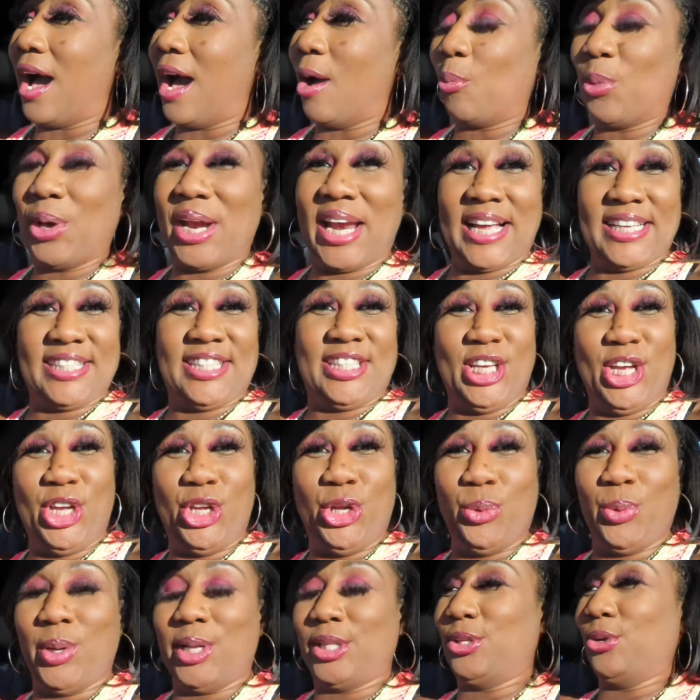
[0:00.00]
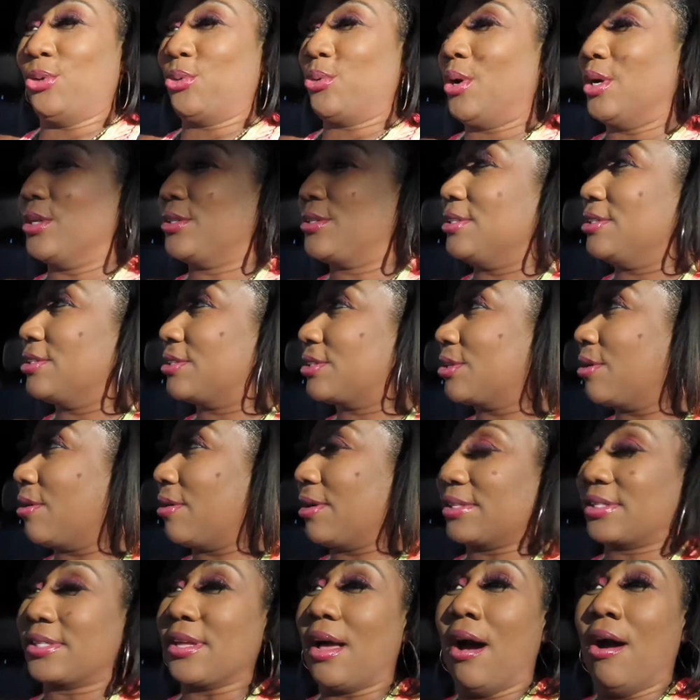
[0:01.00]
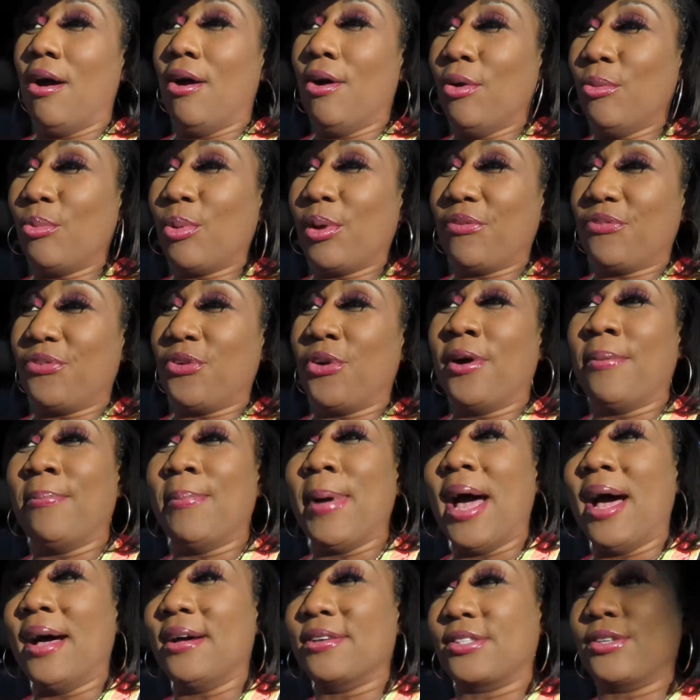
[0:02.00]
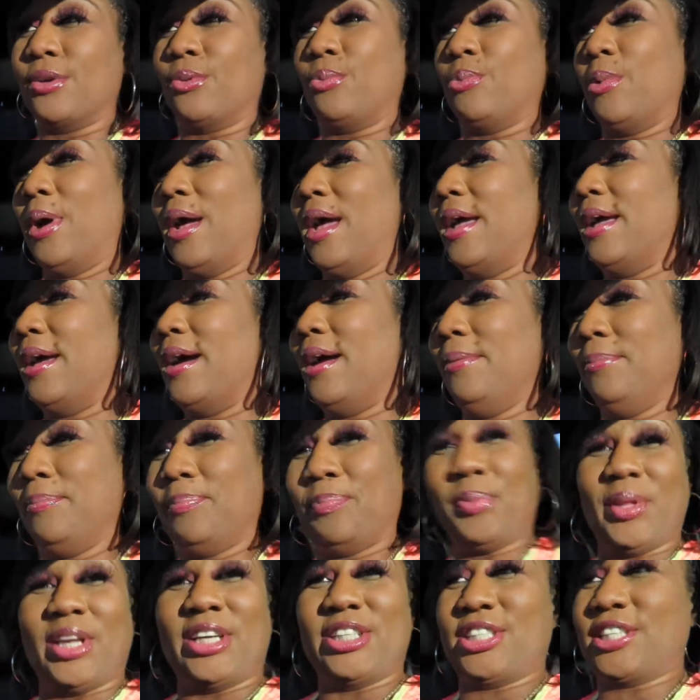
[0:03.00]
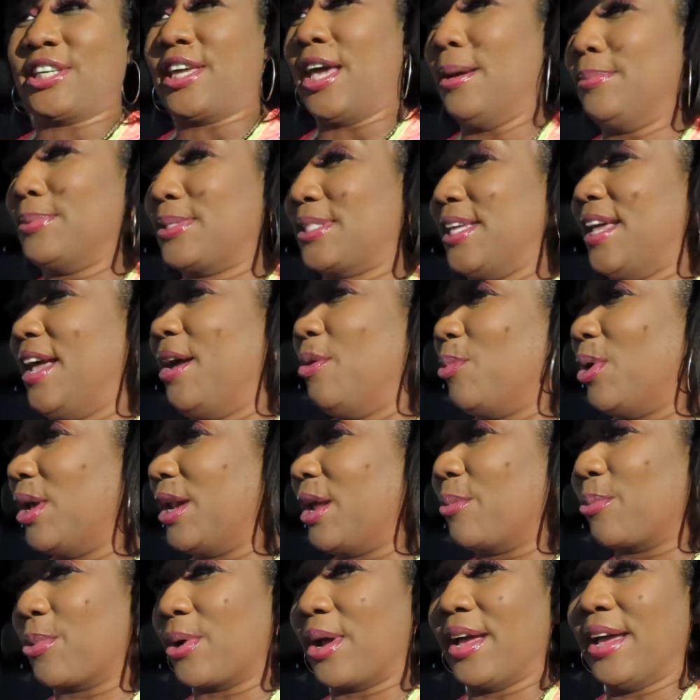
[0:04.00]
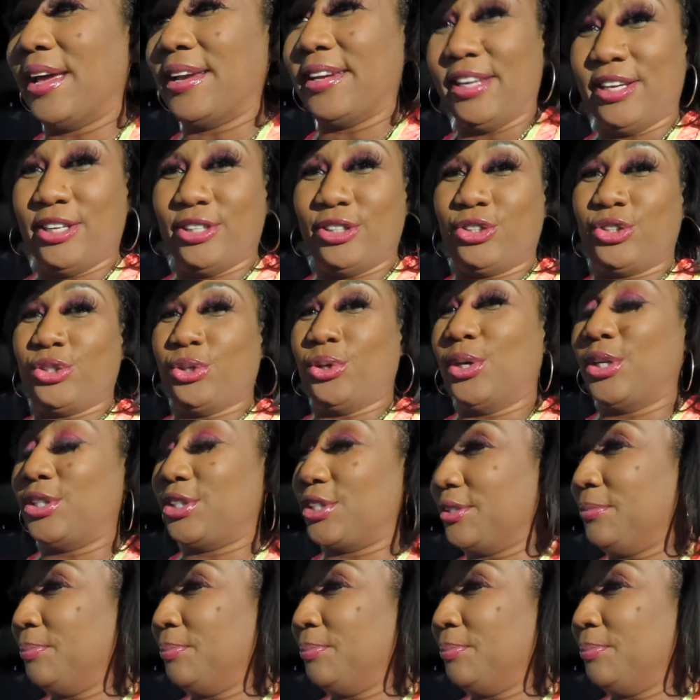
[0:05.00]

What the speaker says: when I see you at the grocery store, it's on. We're 4 miles away. She kept saying where they were at in Georgia,